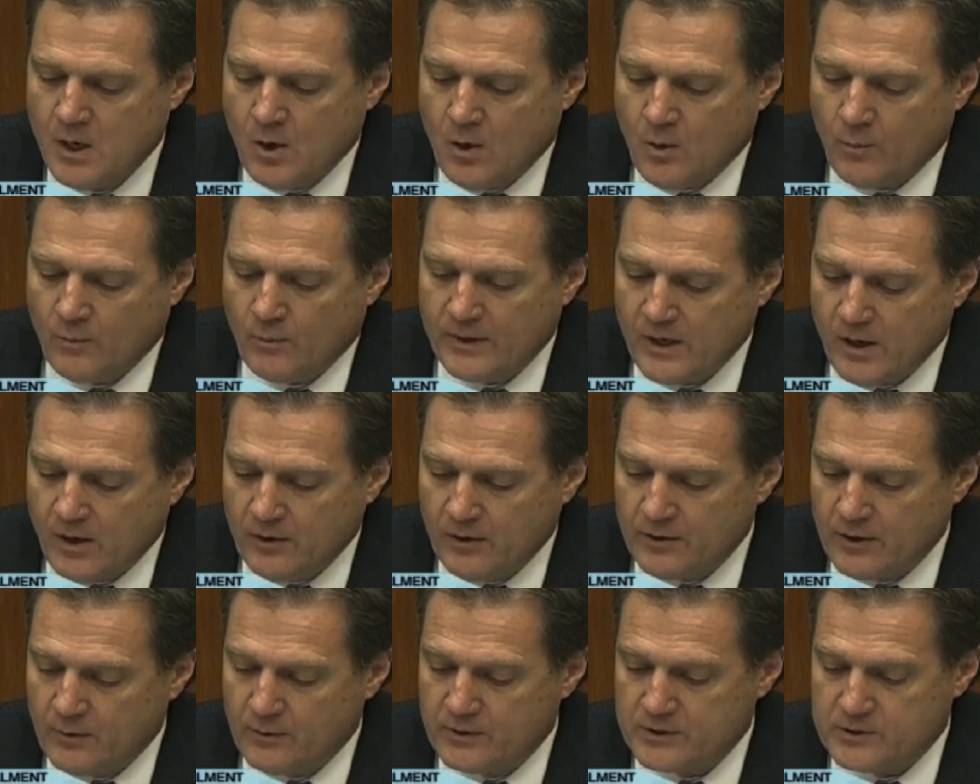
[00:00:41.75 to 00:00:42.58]
And we all
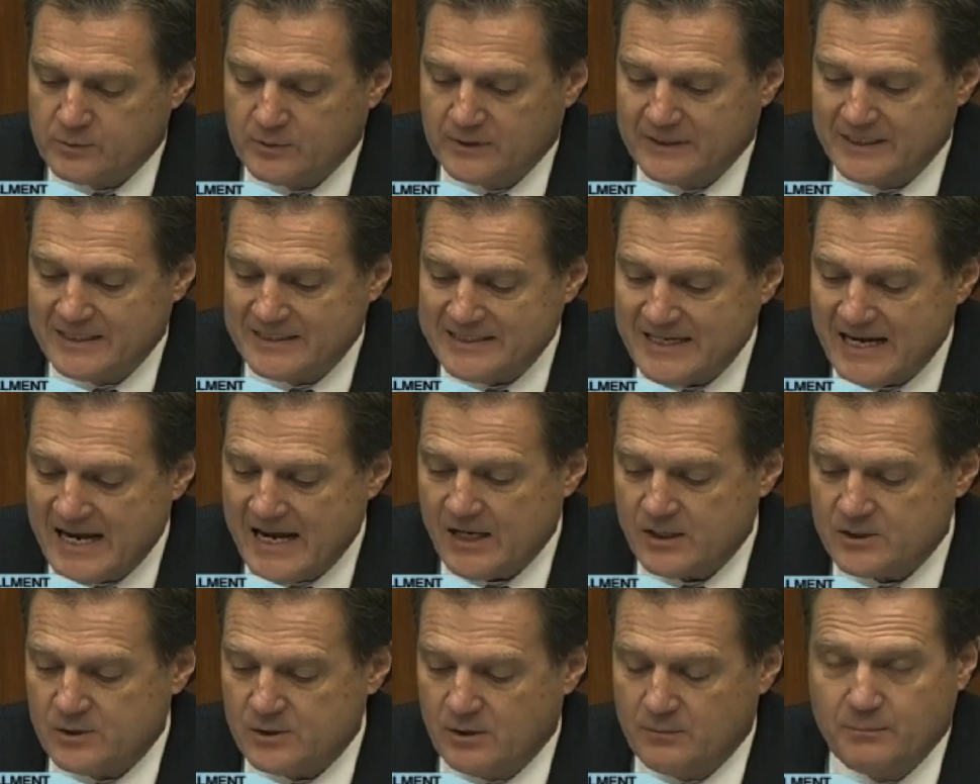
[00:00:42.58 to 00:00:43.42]
know it's really a
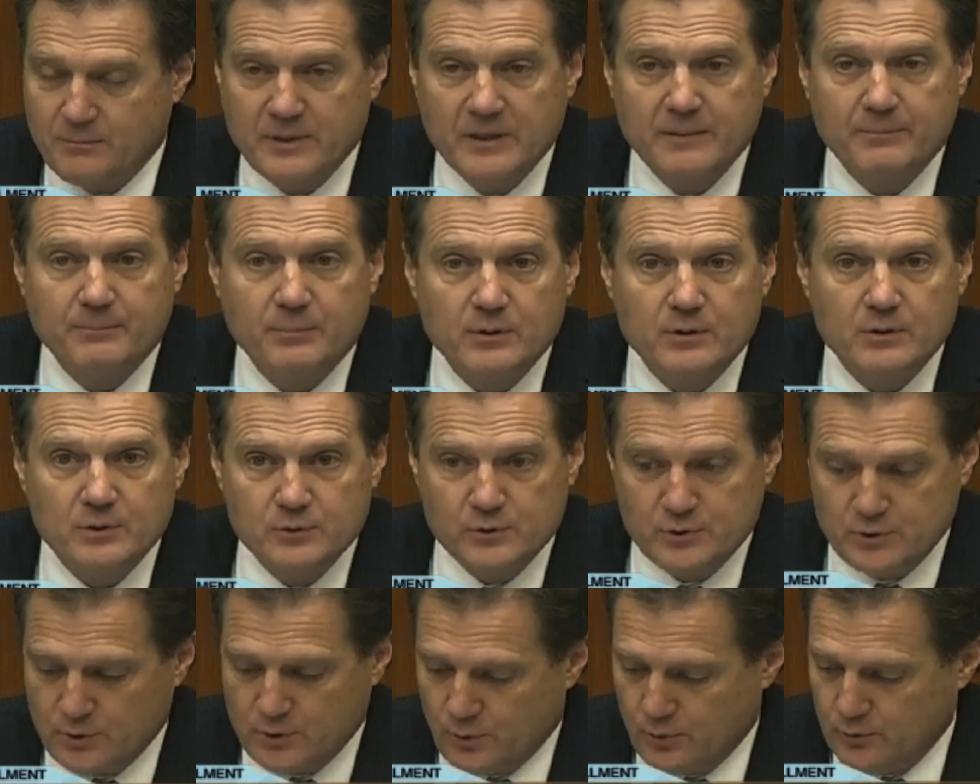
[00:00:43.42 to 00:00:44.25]
tax on people who
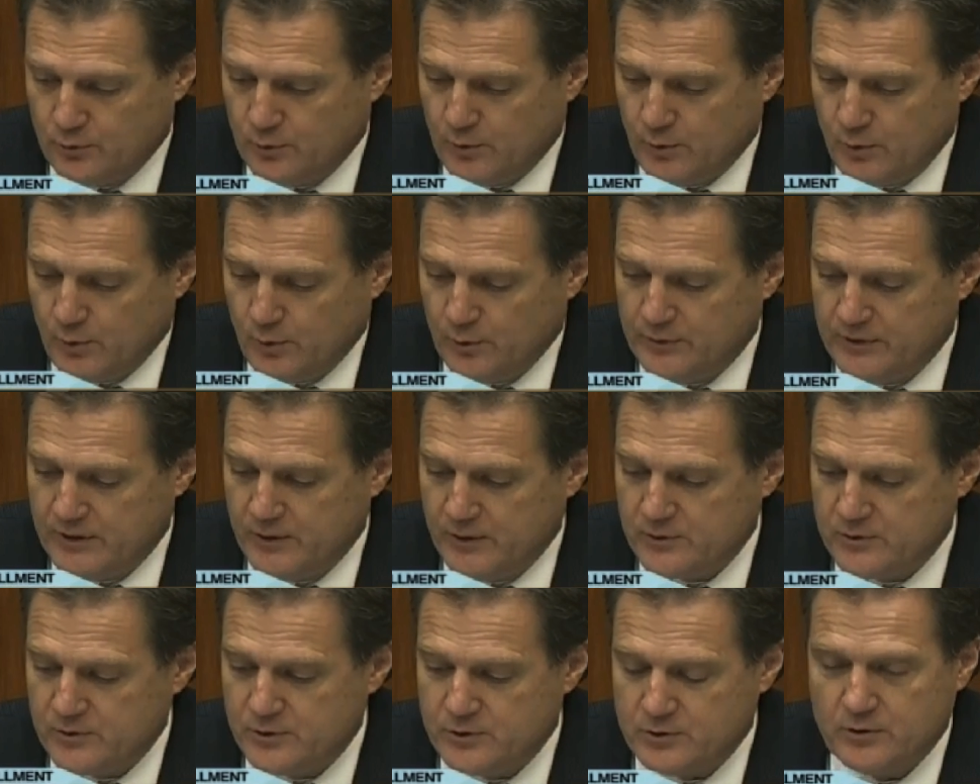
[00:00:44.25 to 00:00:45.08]
hold
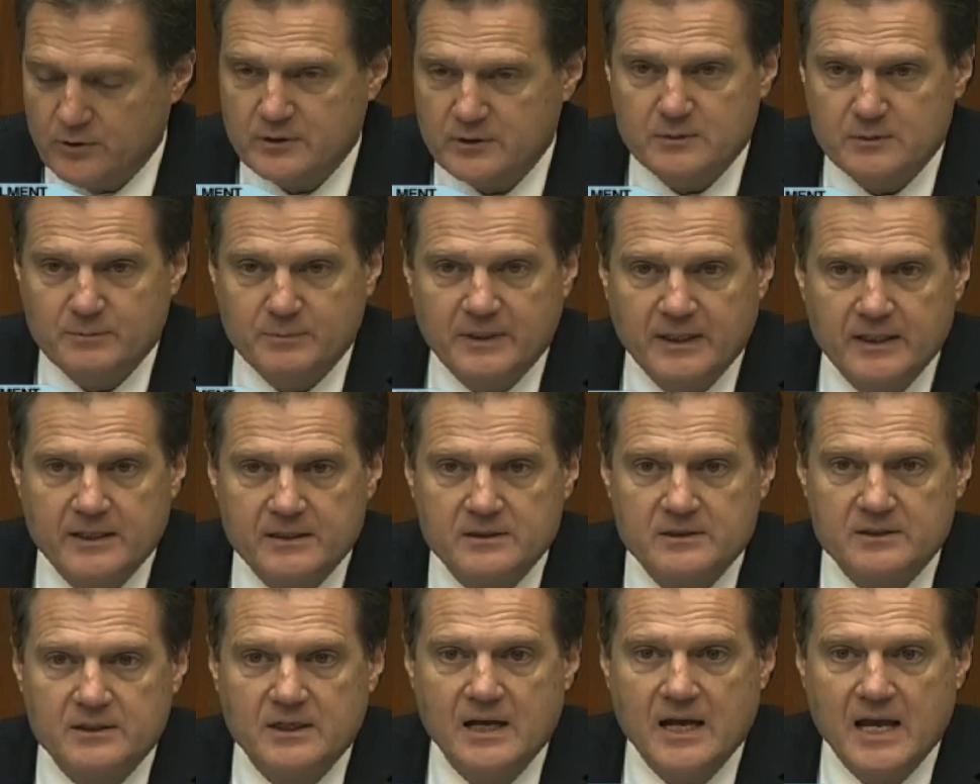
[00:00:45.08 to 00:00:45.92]
those insurance
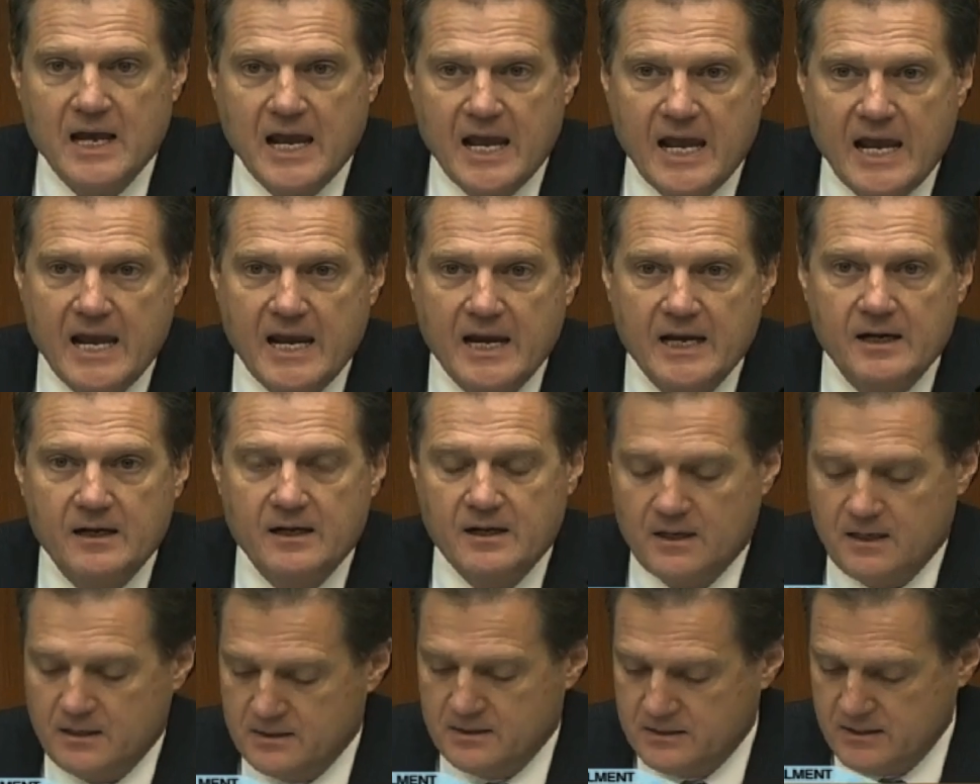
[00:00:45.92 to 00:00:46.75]
plans, a
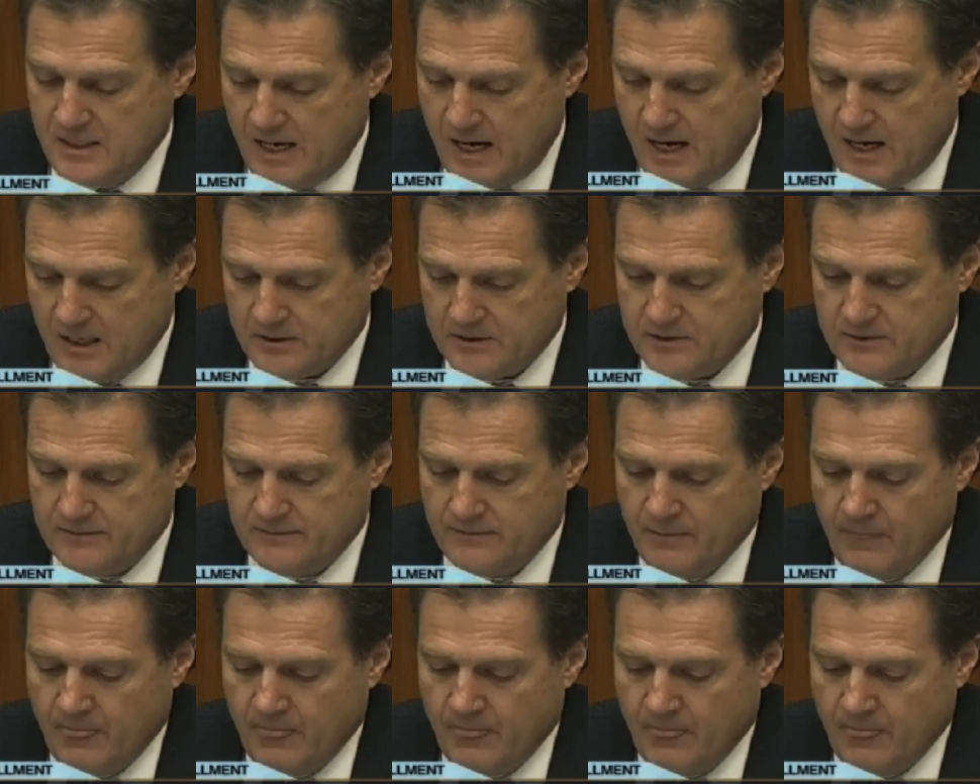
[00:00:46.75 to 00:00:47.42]
tax.